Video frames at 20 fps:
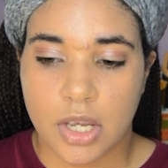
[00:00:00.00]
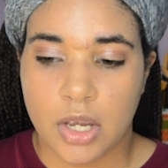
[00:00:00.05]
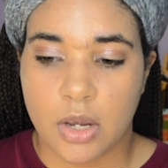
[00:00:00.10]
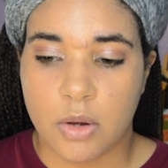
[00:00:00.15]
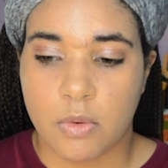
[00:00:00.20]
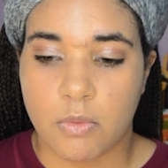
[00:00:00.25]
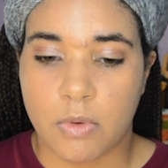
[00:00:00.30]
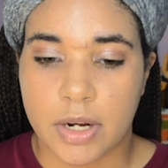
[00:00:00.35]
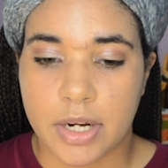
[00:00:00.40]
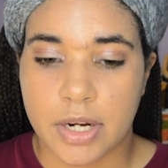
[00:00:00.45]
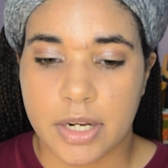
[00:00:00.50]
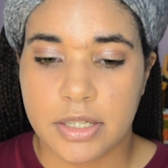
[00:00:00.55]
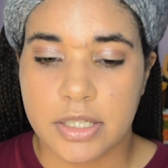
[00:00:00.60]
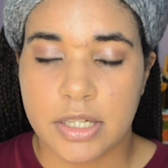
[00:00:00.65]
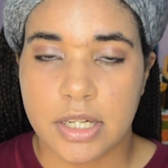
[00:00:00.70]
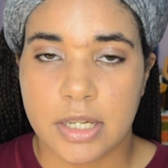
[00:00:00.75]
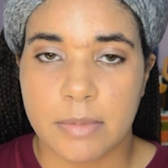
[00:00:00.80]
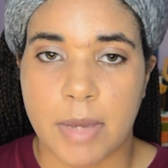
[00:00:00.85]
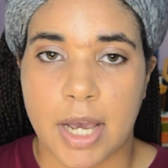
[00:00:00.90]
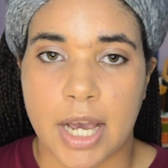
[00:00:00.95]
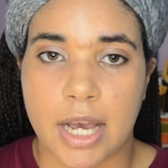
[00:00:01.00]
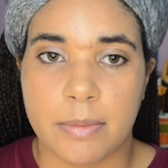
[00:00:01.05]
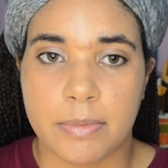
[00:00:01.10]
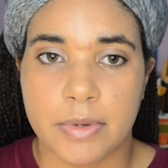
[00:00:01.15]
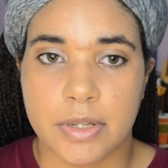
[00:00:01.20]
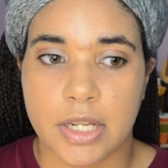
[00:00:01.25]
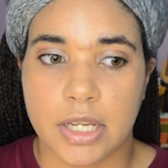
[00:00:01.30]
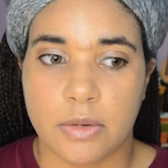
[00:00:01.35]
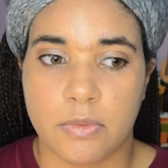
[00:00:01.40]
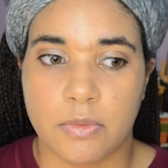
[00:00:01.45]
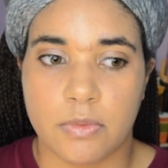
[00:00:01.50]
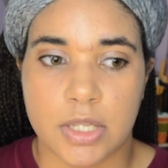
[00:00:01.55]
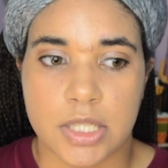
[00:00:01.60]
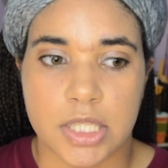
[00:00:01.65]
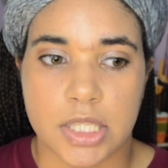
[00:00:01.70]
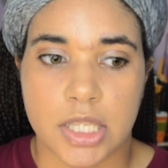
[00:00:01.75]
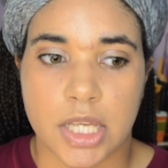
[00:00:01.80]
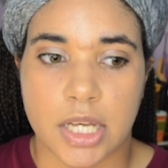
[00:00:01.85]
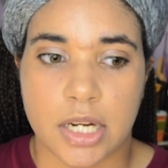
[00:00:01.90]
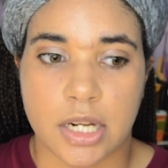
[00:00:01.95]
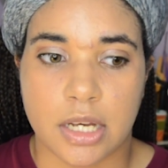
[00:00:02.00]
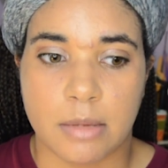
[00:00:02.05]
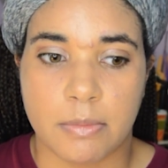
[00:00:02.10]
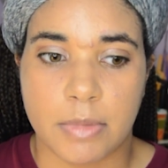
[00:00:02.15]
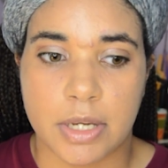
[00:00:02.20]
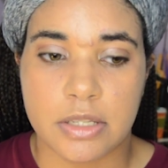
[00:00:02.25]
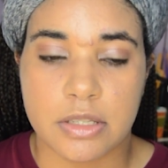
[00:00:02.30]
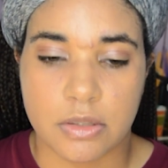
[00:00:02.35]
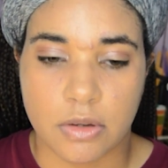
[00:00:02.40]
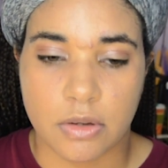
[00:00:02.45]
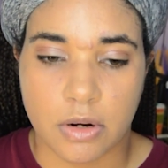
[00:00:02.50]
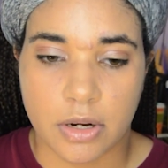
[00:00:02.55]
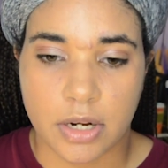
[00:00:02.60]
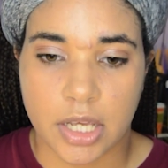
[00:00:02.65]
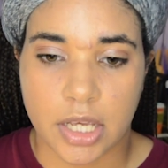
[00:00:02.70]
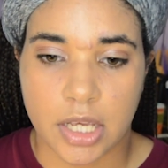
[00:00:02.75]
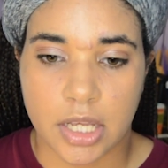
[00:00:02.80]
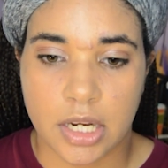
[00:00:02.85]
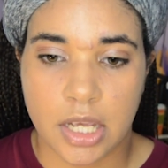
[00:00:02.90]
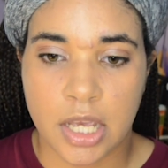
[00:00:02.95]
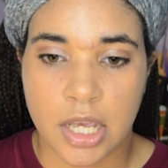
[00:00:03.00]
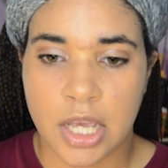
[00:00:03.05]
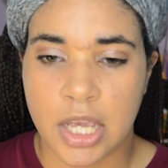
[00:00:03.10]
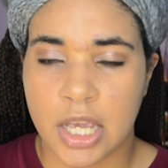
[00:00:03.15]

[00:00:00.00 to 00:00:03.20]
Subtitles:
what ended up happening was that I started,